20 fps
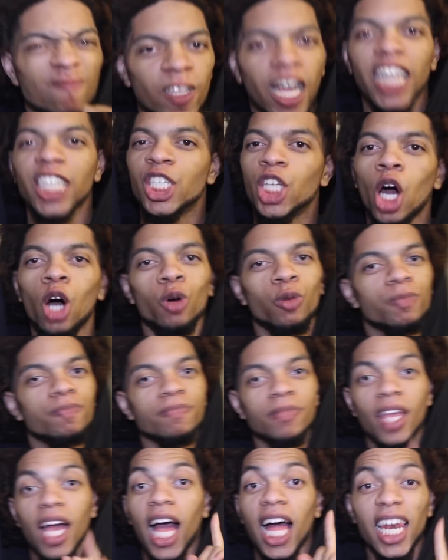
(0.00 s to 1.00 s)

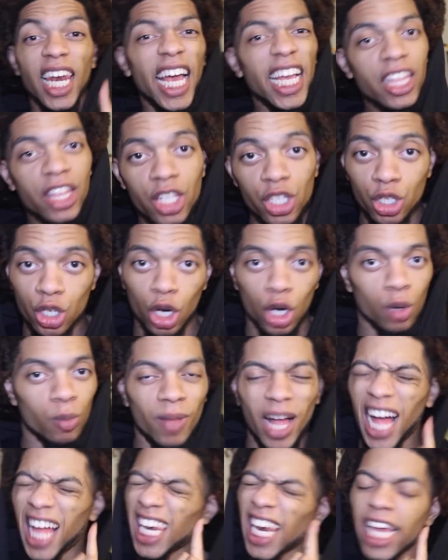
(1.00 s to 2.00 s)
I like this
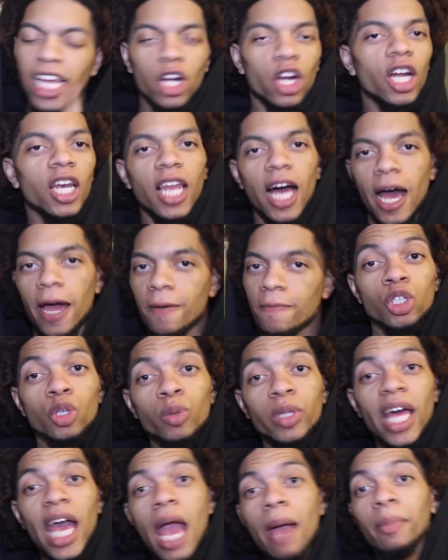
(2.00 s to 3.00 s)
girl. I like her a lot.
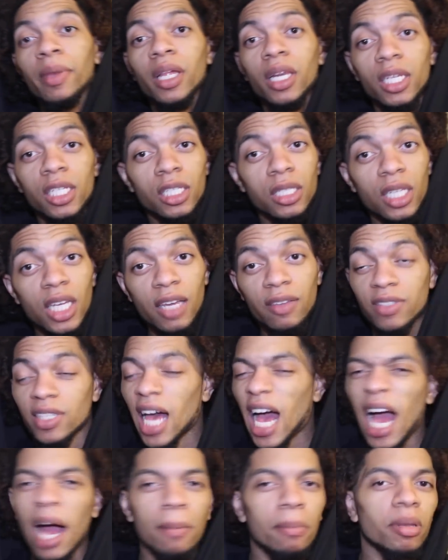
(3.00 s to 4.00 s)
So when the ambulance leaves,
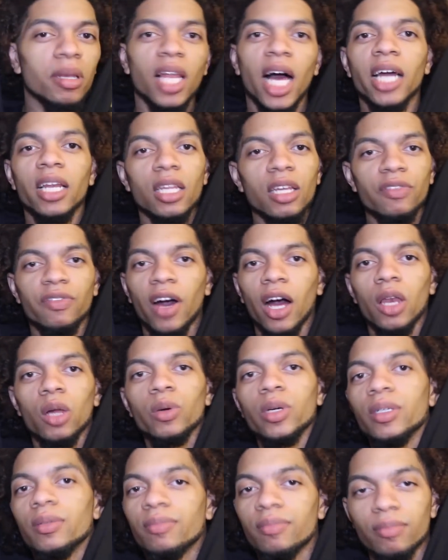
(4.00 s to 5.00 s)
I blindly
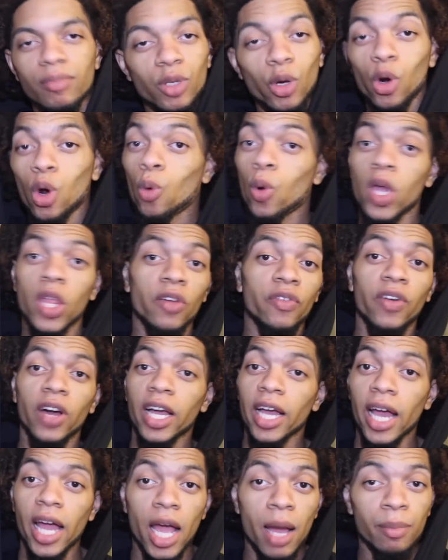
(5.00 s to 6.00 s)
follow it. Don't know where the
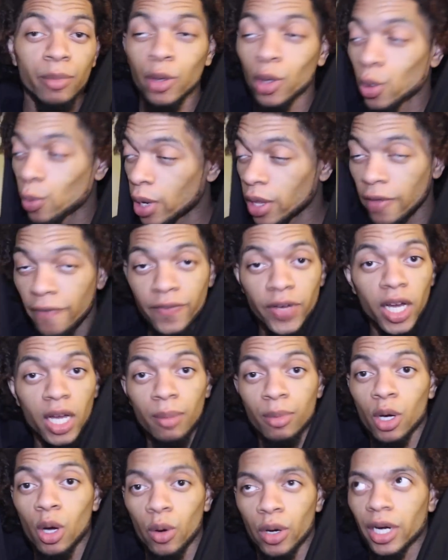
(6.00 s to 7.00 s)
fuck I am, don't know where the fuck
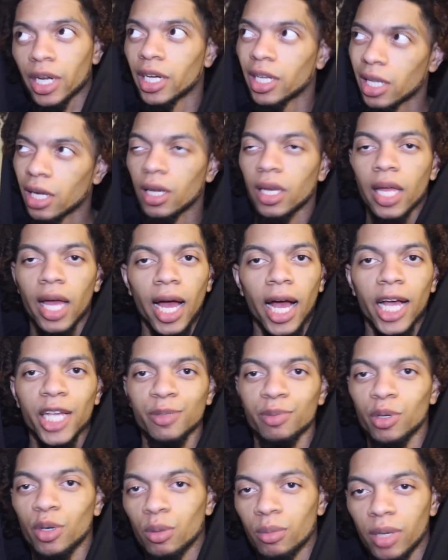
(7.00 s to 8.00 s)
I'm going. Clearly a
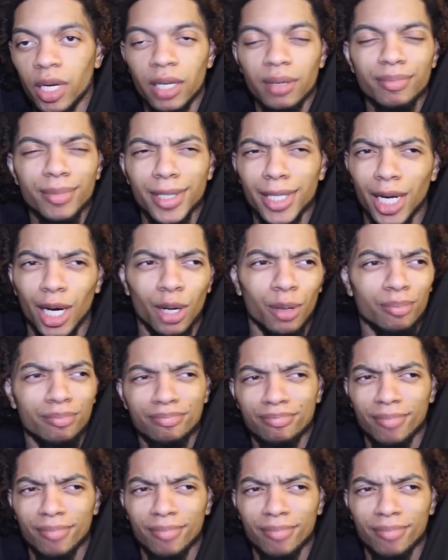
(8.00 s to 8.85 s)
hospital, but you know,